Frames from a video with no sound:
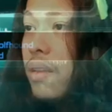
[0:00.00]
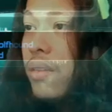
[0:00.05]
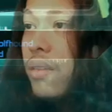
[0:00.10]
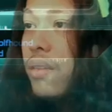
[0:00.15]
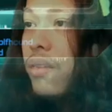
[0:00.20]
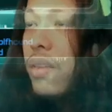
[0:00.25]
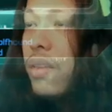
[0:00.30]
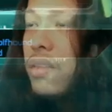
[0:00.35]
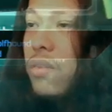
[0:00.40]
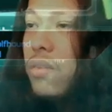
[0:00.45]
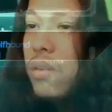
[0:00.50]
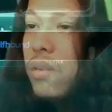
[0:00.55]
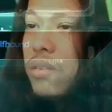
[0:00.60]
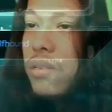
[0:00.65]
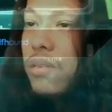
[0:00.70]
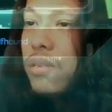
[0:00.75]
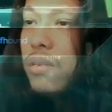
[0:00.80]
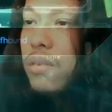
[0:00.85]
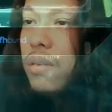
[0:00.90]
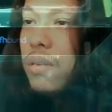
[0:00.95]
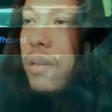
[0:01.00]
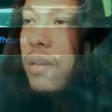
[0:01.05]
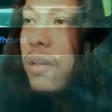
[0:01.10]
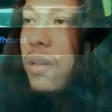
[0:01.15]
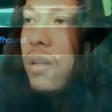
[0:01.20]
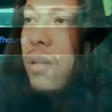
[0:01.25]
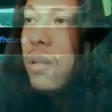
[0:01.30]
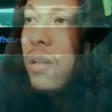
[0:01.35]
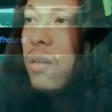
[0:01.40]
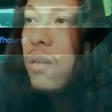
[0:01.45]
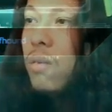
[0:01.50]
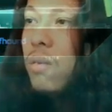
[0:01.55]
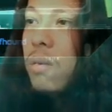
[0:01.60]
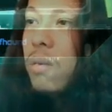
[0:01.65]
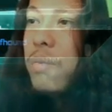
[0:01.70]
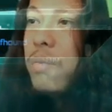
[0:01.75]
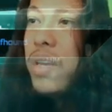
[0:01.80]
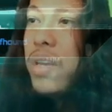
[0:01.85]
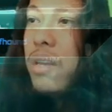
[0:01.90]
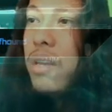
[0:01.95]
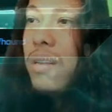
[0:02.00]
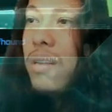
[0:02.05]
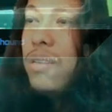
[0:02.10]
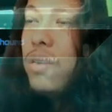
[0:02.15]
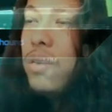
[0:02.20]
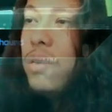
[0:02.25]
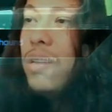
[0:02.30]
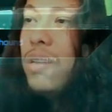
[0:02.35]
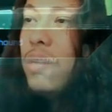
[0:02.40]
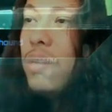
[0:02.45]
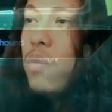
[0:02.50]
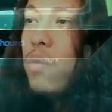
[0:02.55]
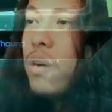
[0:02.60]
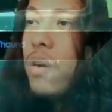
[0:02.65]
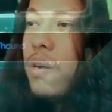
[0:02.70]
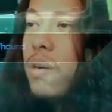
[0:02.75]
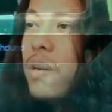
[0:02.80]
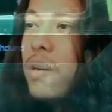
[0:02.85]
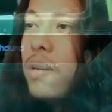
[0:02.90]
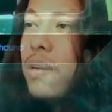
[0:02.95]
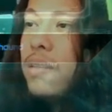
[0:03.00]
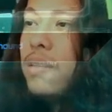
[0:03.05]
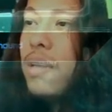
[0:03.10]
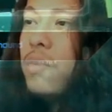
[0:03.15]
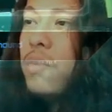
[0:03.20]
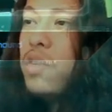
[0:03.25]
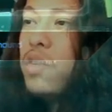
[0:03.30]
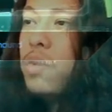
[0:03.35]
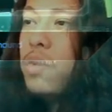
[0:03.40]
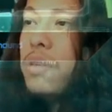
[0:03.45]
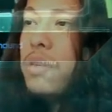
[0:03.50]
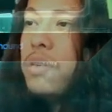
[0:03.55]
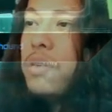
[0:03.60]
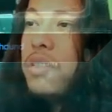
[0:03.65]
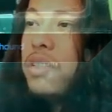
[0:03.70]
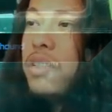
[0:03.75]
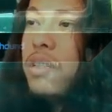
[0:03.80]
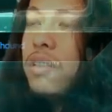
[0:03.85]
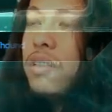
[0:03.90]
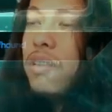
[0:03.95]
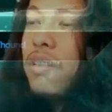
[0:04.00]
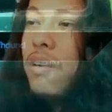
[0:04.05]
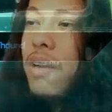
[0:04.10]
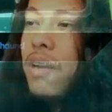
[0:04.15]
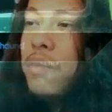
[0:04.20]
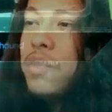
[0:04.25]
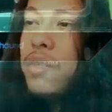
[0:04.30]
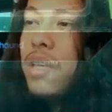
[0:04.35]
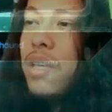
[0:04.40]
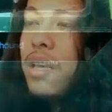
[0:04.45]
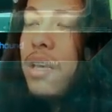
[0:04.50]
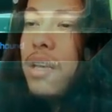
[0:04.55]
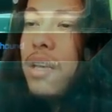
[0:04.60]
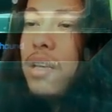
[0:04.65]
This also, kill or be killed, you deal more critical damage when your shields are empty.